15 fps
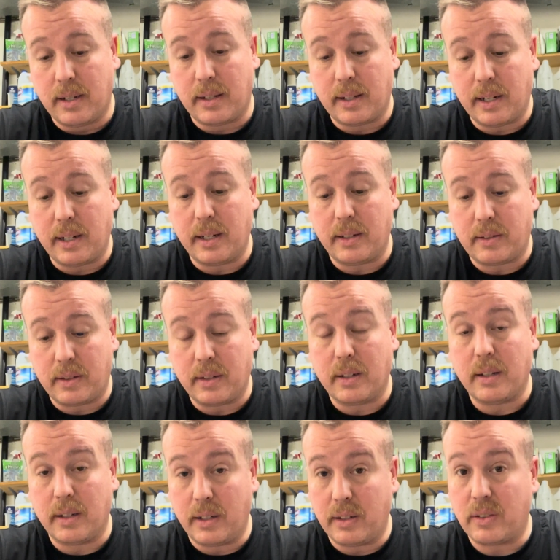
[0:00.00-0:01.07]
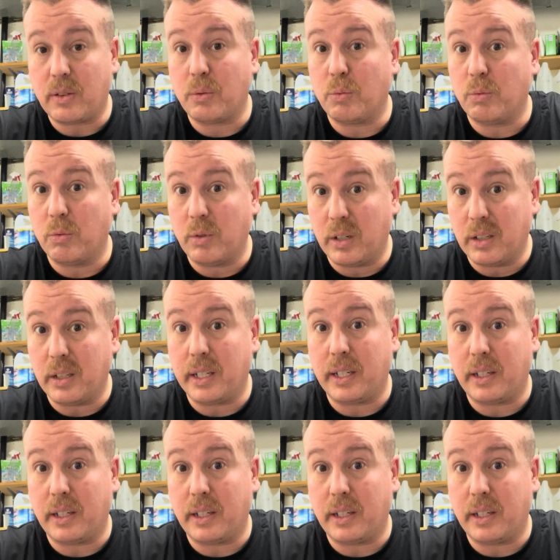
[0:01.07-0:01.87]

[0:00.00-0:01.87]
it's a really